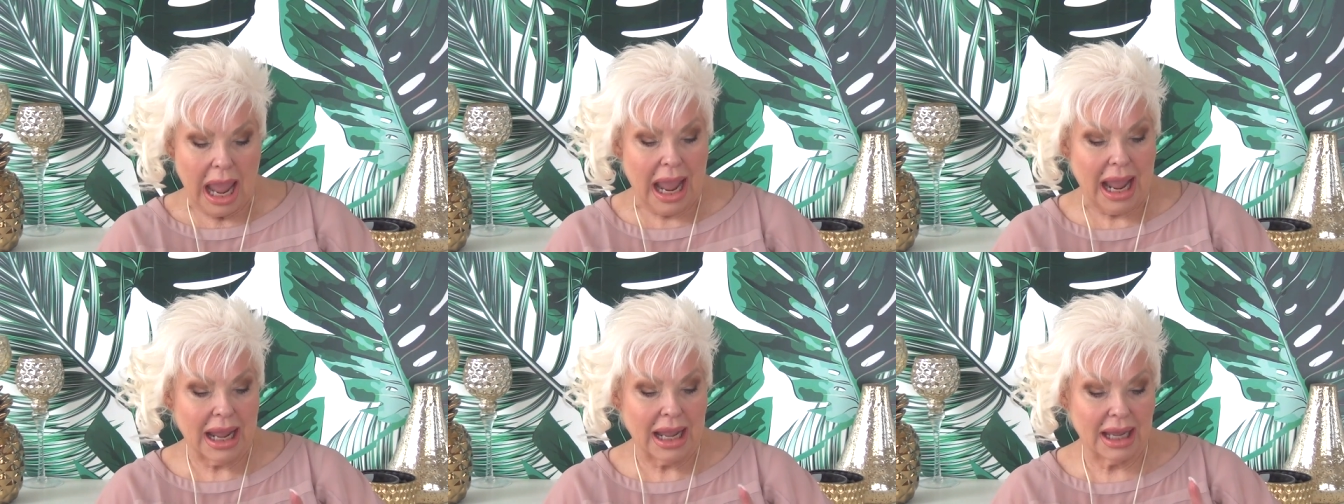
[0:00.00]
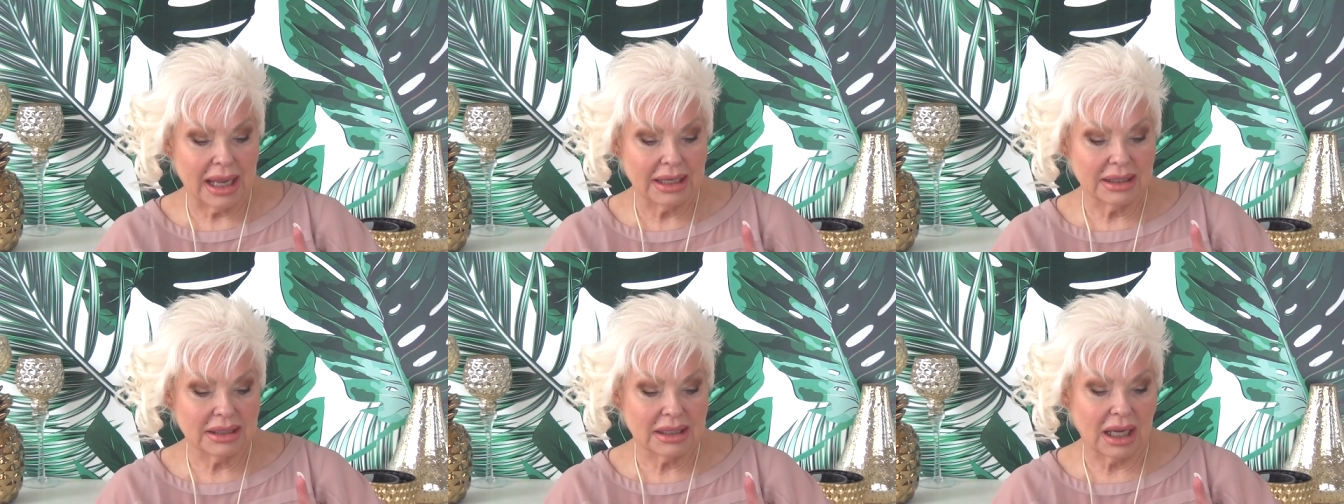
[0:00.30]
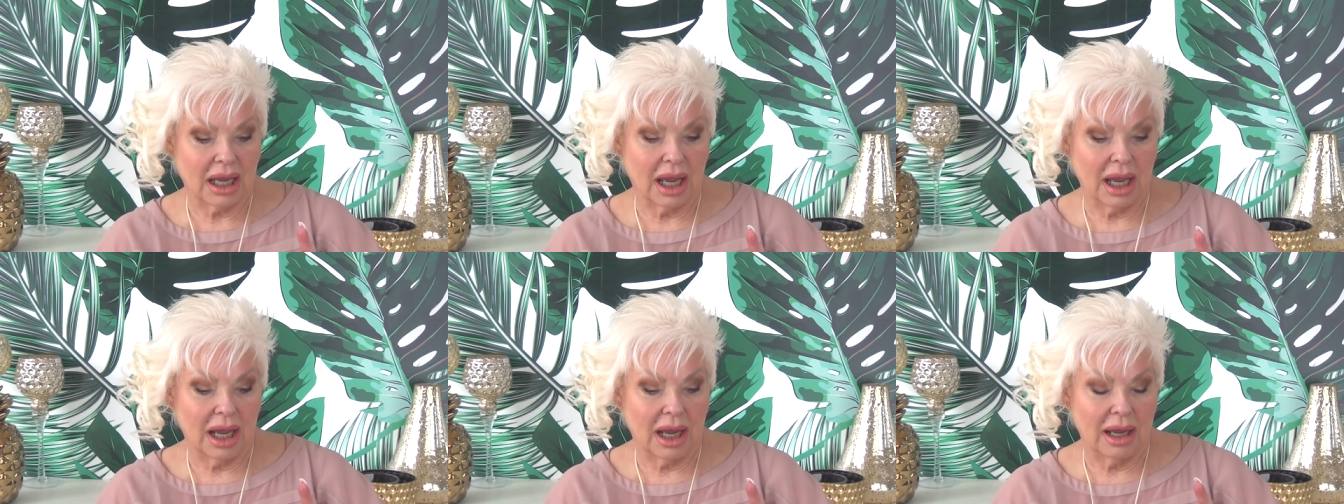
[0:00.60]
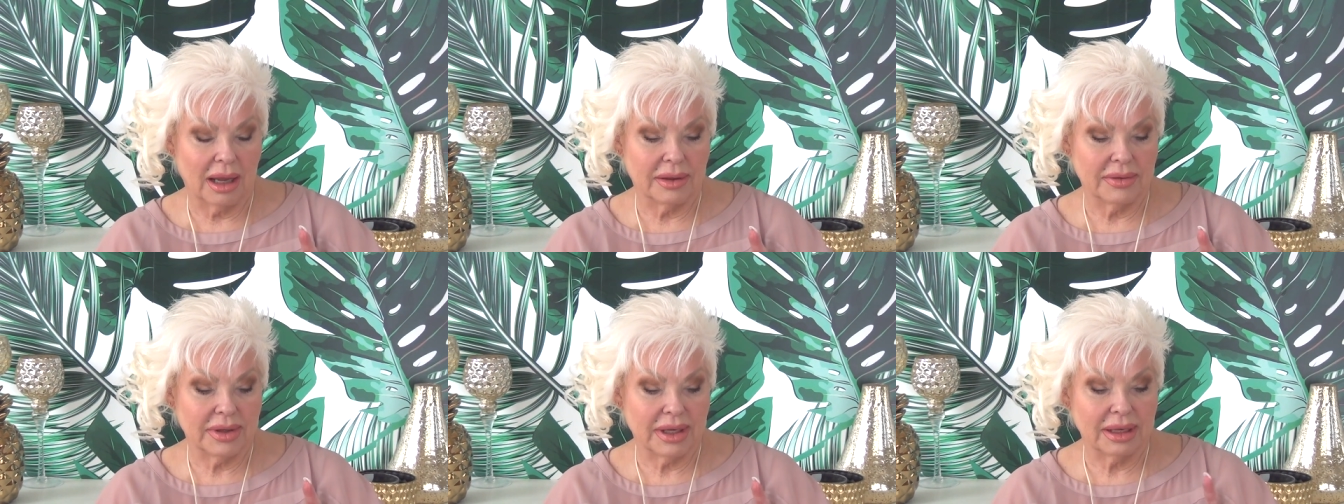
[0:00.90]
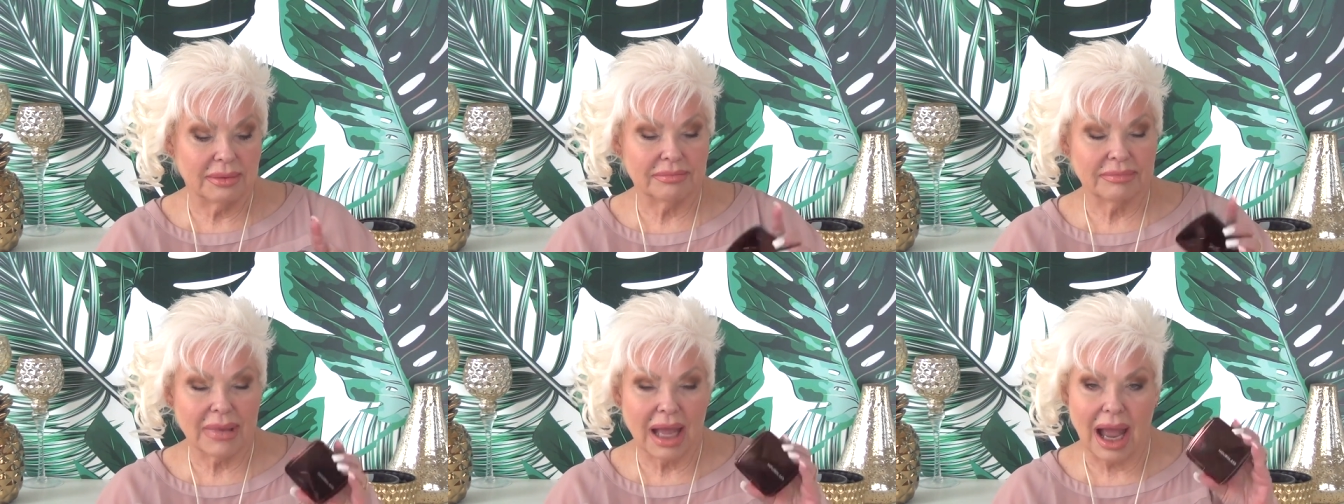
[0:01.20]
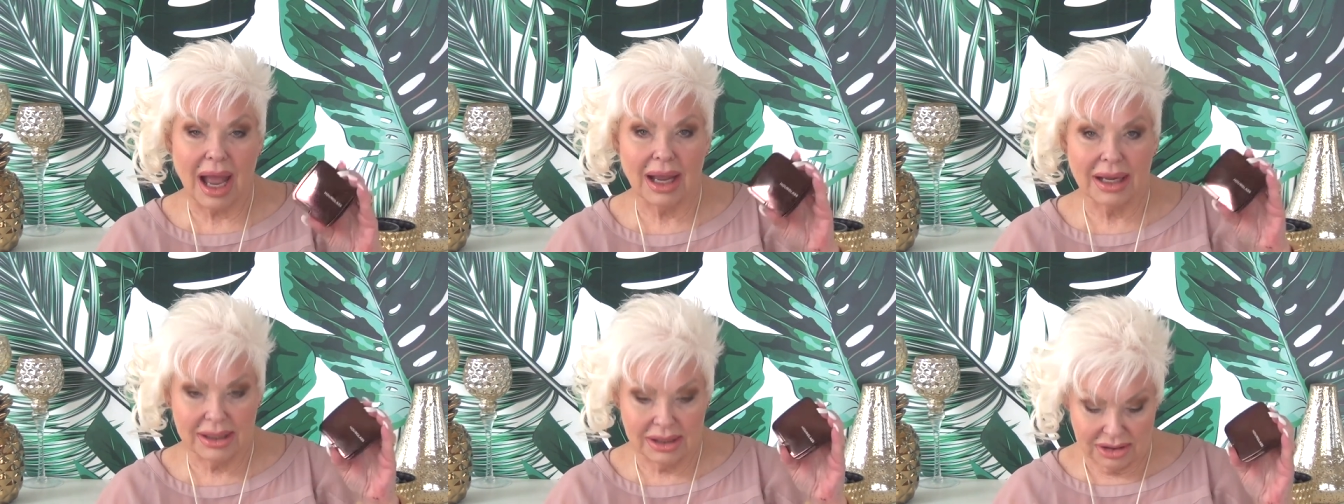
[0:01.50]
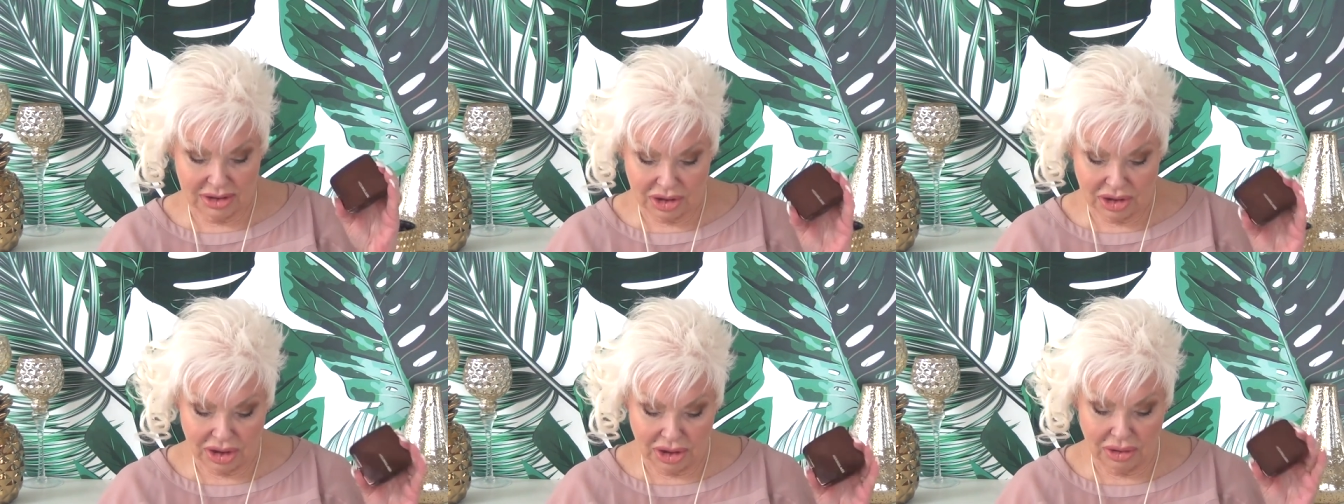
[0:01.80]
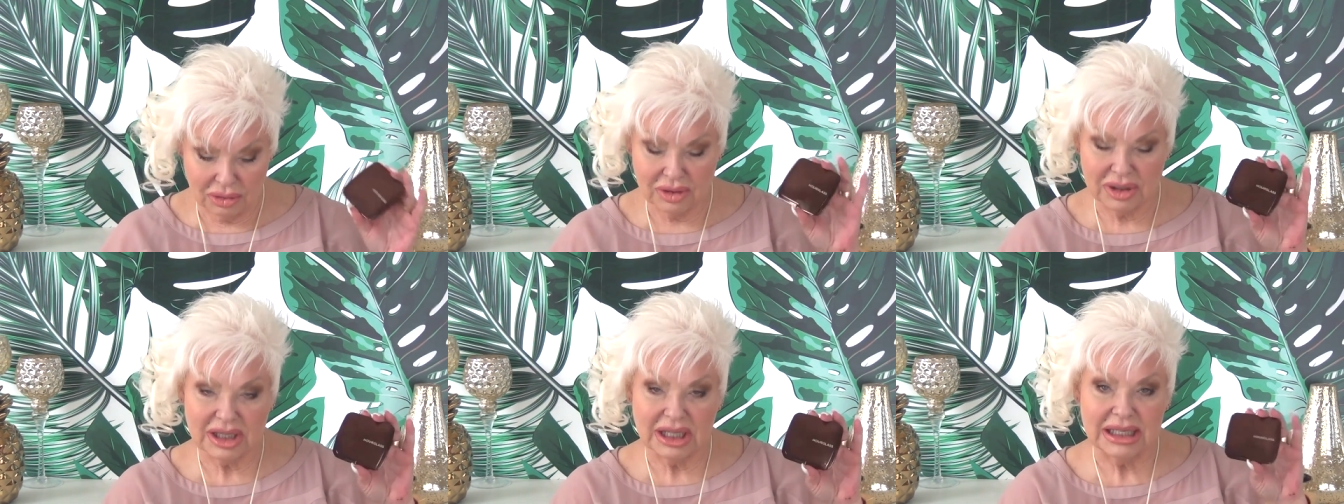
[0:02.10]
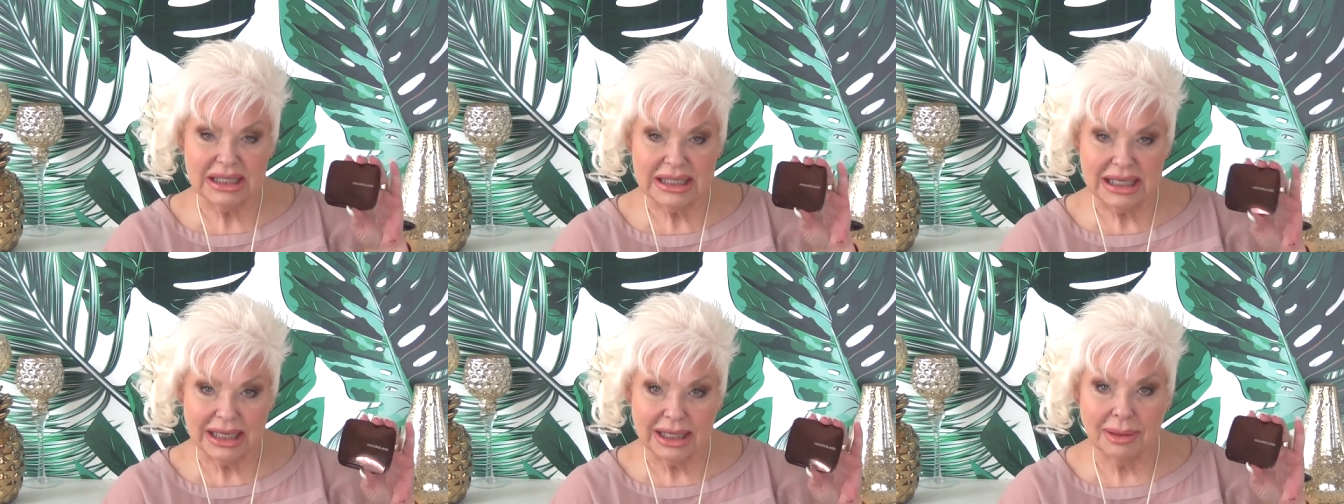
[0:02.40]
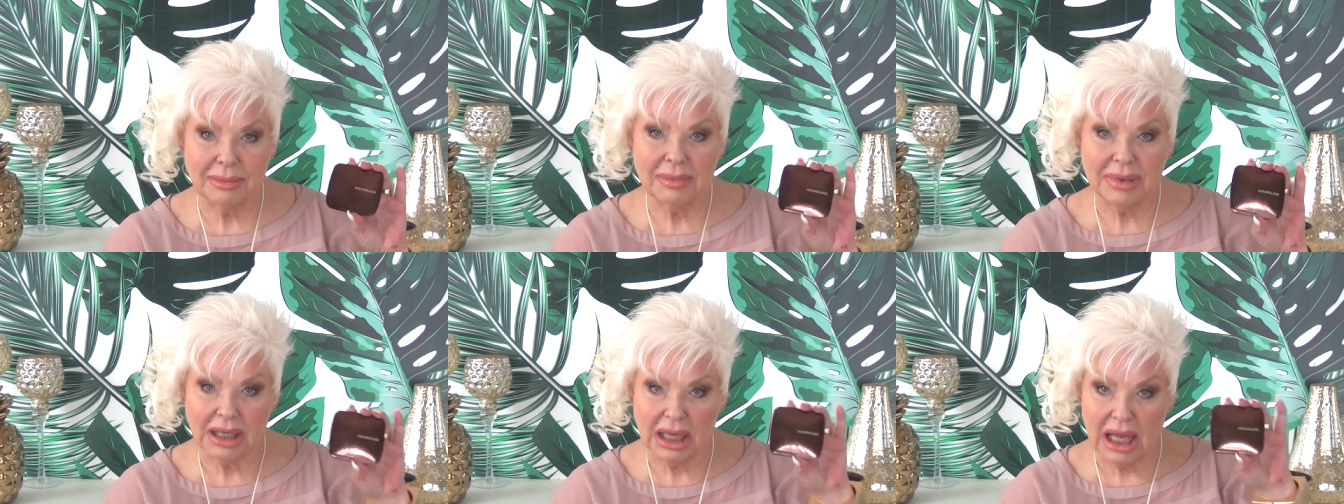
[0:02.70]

And uh, I choose the dim